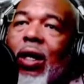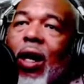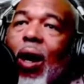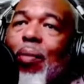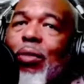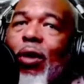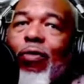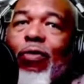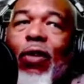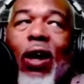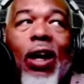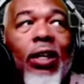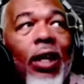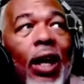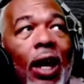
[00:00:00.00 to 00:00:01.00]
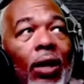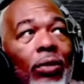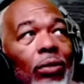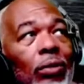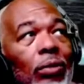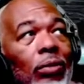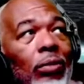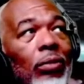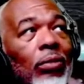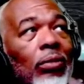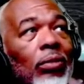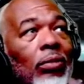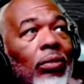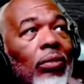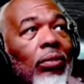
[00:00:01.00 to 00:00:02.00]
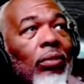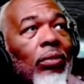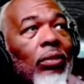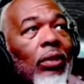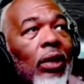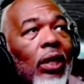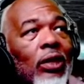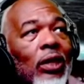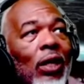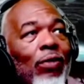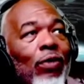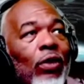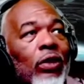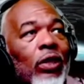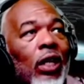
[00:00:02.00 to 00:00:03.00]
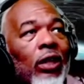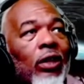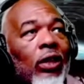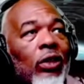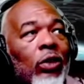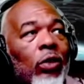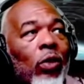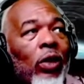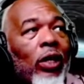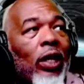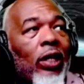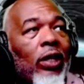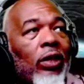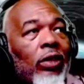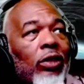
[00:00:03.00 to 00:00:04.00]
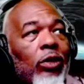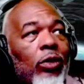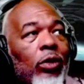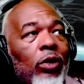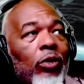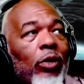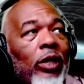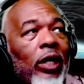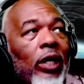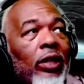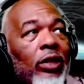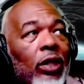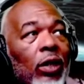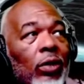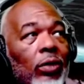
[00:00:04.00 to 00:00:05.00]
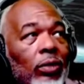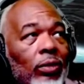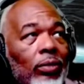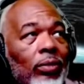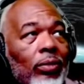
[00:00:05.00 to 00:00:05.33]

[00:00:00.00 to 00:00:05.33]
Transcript: Come to find out, because I first got this story like two or three days ago.